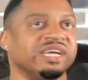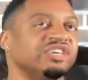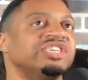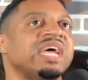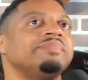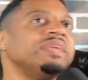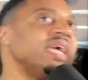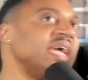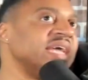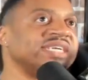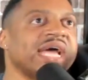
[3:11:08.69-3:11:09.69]
Good jab to the
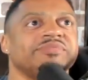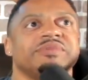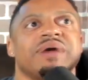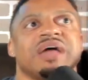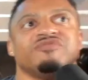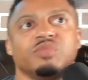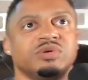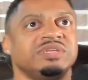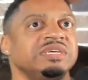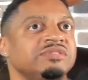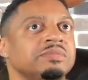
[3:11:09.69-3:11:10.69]
head, jab to the body from
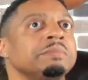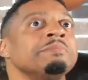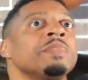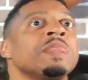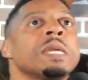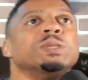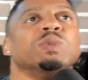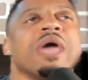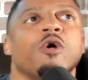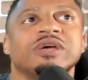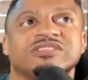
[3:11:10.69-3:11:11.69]
Ortiz.
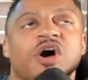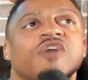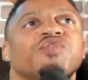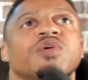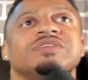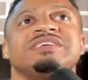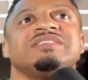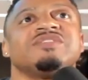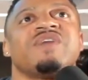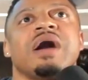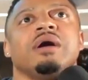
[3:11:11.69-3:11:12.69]
Now, it's hard for Ortiz to
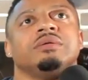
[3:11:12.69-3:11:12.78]
find.